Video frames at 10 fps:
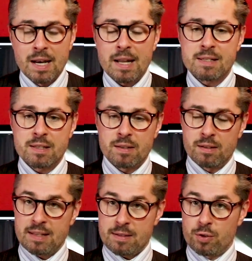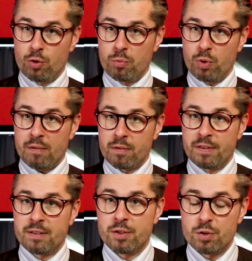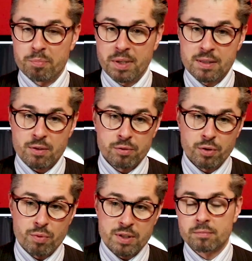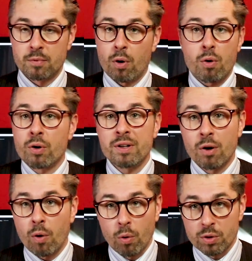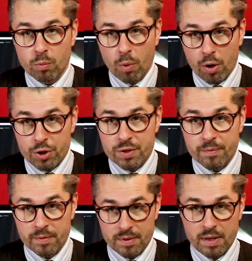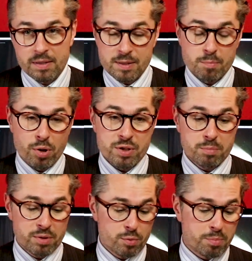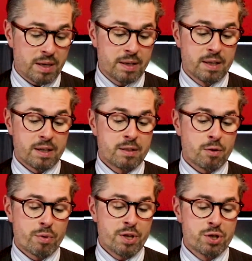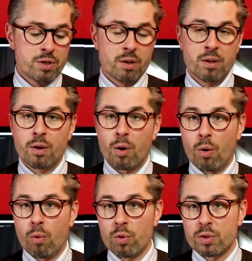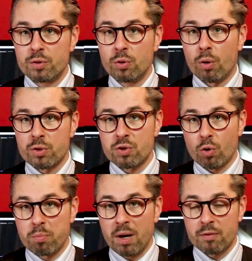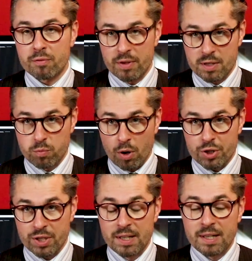Let's assume you have a vintage piece on your wrist or only an older watch. Is it possible to buy an original new old stock part for this watch?